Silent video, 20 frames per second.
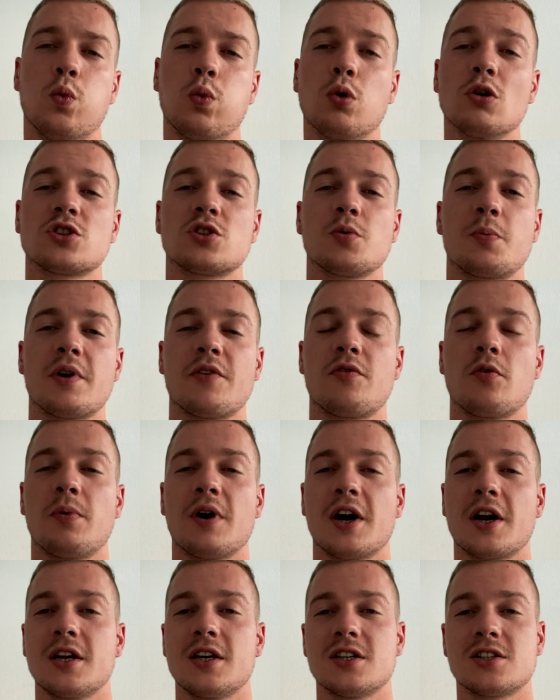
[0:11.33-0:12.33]
What's up
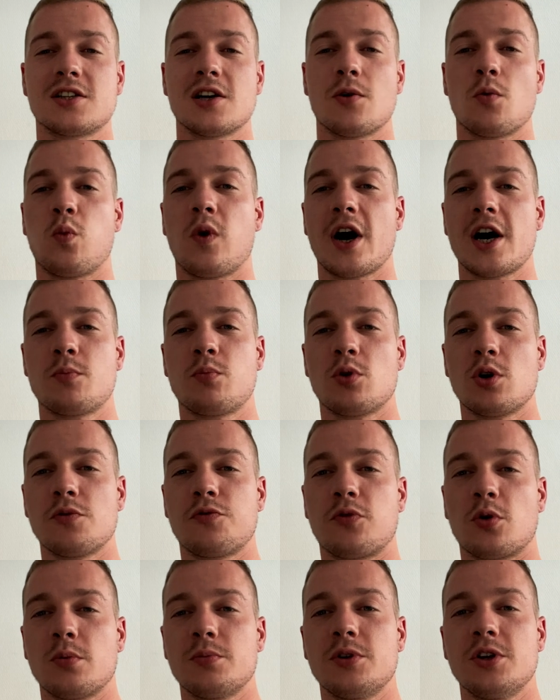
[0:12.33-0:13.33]
everybody, it's that white boy
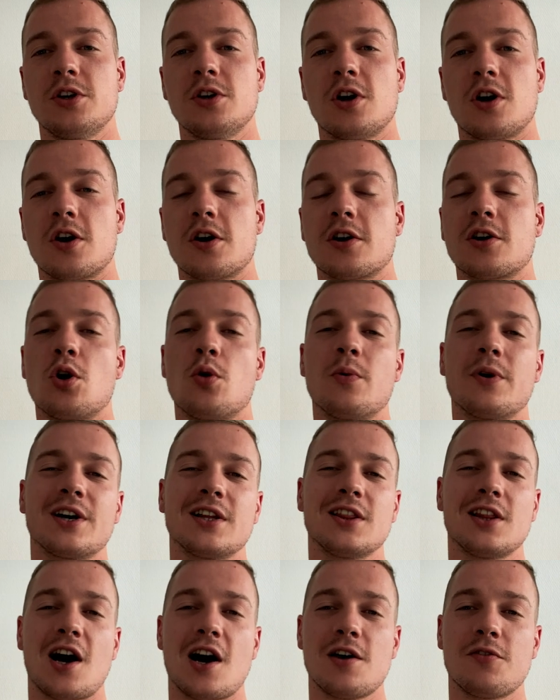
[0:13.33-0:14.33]
from the yard going
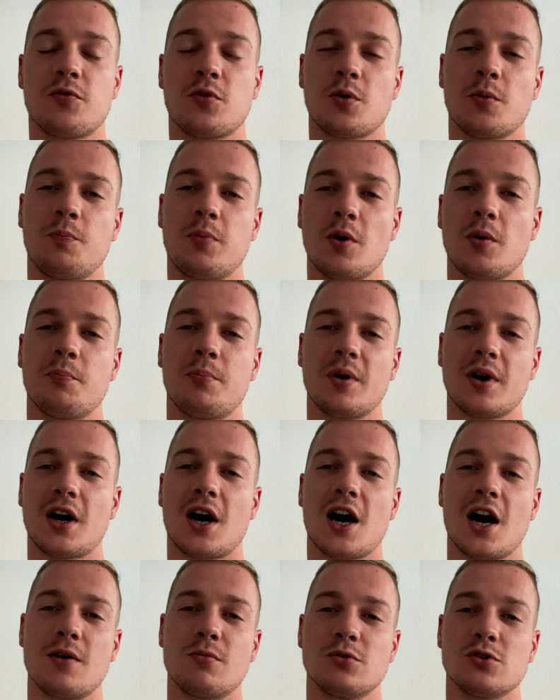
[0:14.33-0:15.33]
live for Pumping
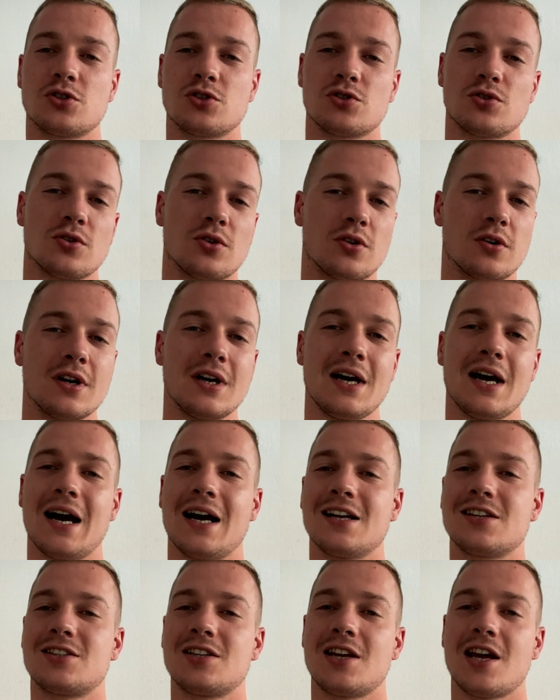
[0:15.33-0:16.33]
Iron Store,
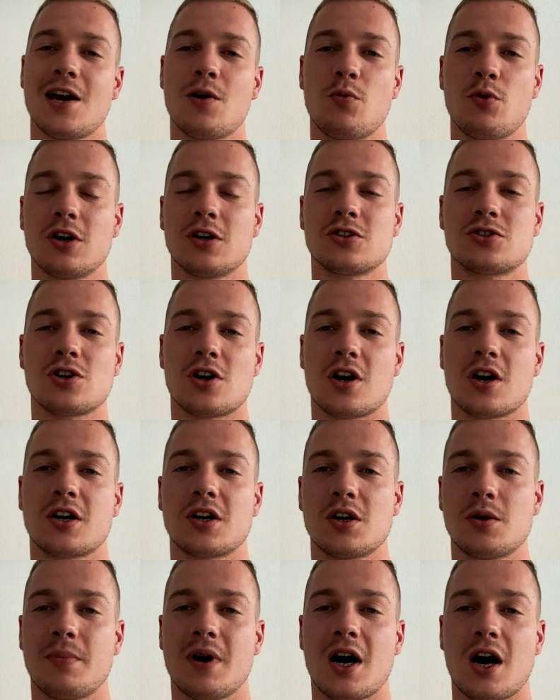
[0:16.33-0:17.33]
and today we are talking
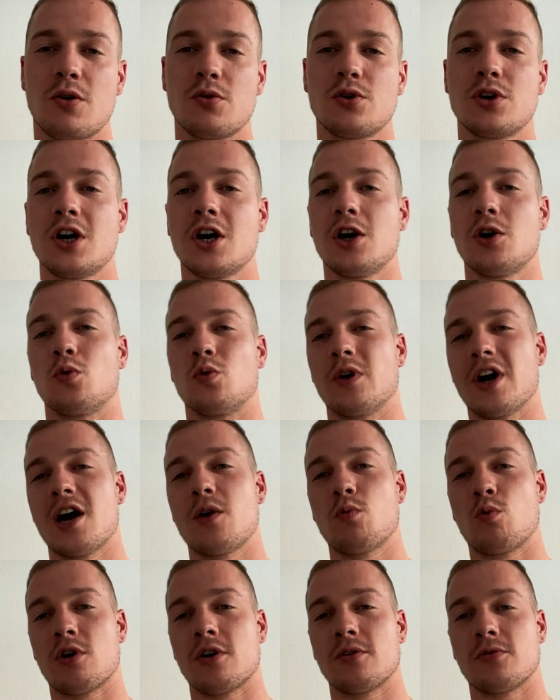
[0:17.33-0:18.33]
about RAD
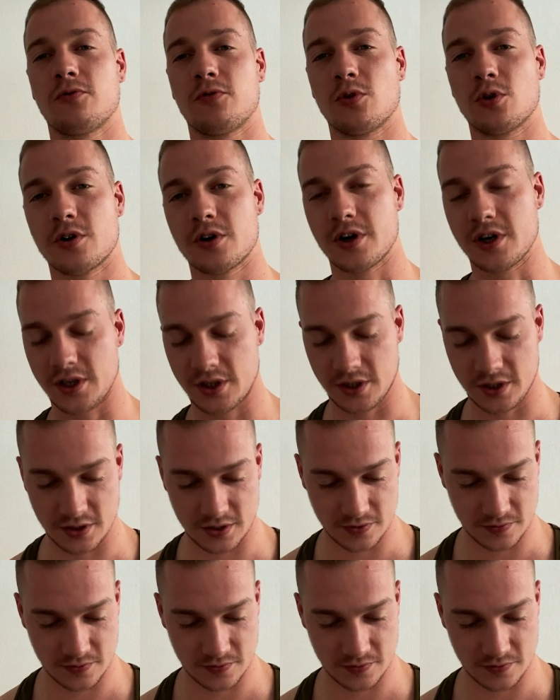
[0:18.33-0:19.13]
140.